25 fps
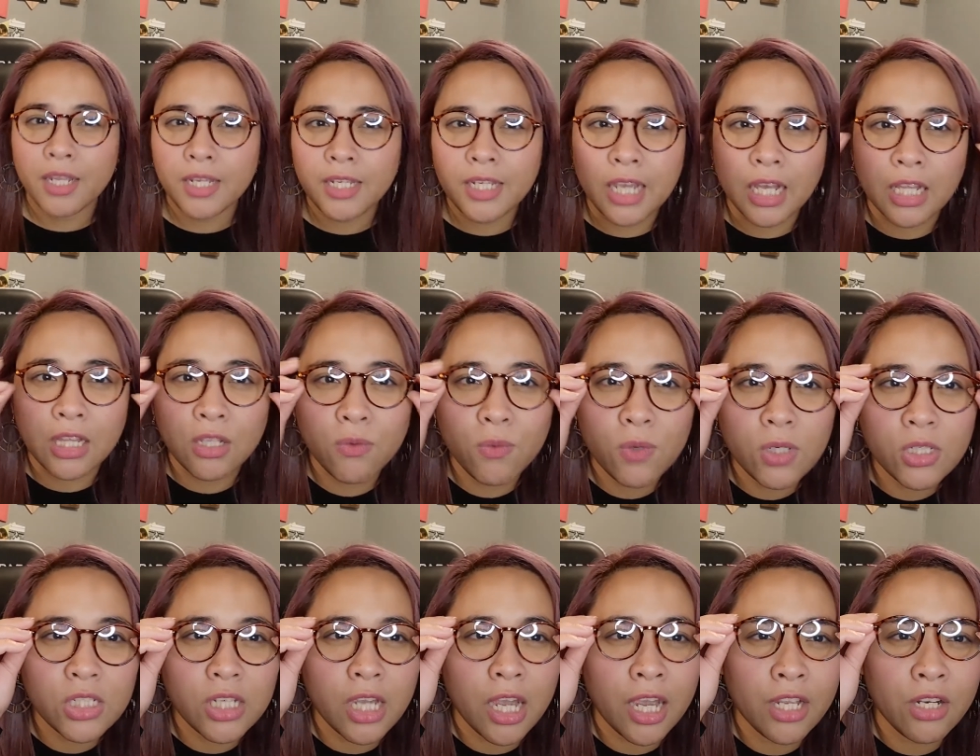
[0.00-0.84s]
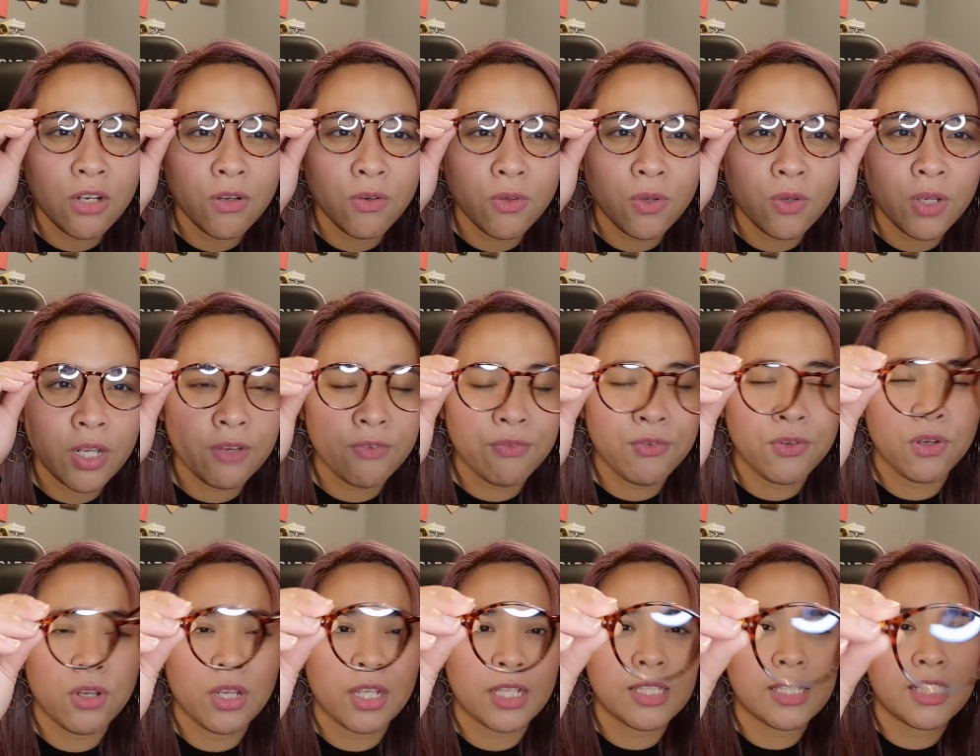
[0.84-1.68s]
yellowish I don't know if you
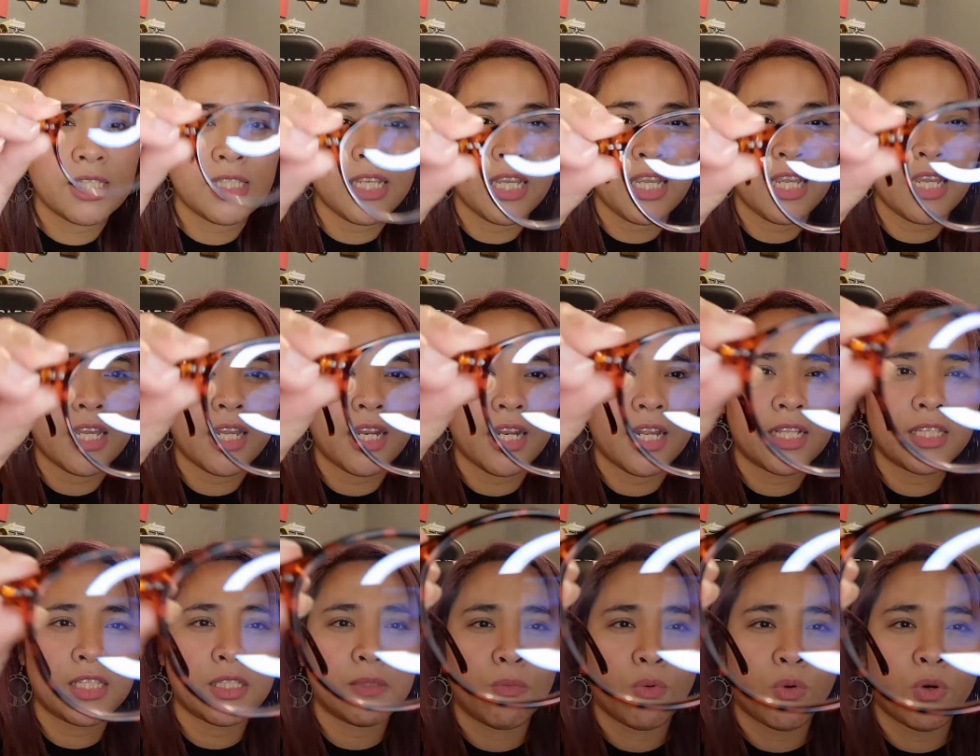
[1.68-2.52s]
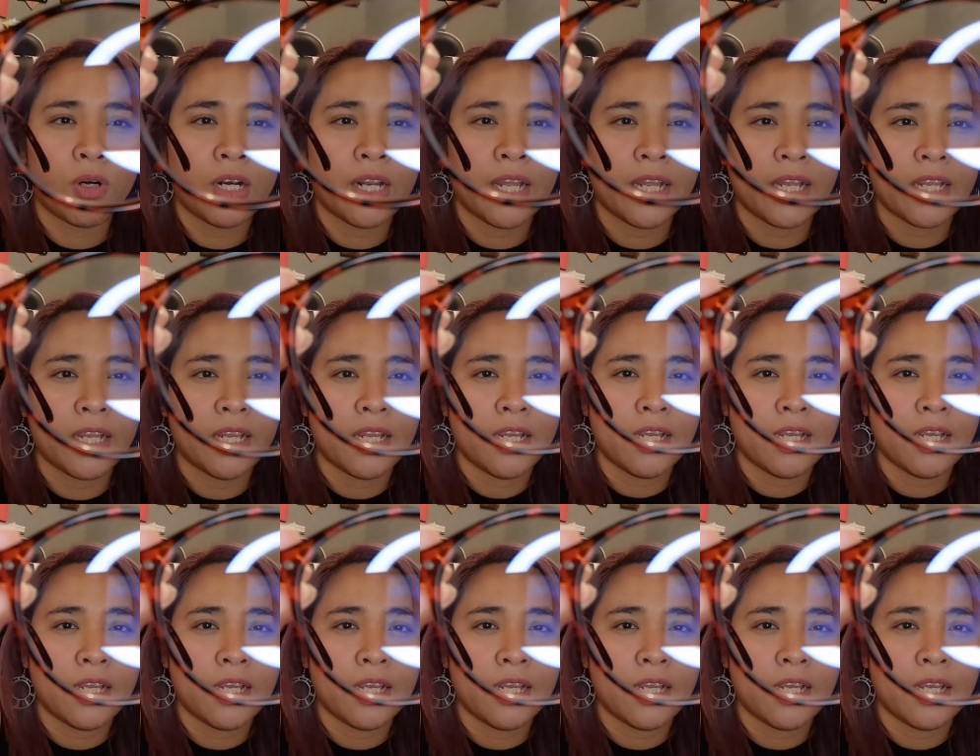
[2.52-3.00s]
can see it it's more like